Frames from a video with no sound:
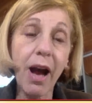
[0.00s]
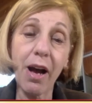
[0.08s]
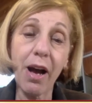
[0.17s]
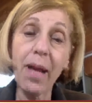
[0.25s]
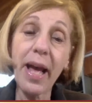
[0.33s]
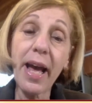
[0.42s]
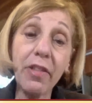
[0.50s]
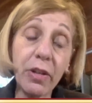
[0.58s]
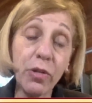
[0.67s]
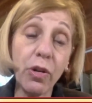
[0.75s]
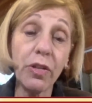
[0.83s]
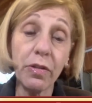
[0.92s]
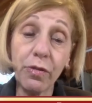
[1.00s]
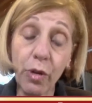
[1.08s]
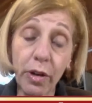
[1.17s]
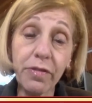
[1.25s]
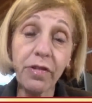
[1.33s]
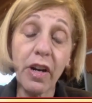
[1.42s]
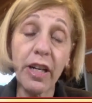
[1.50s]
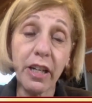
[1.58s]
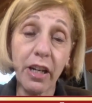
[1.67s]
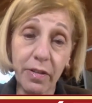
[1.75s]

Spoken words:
how they're on the forefront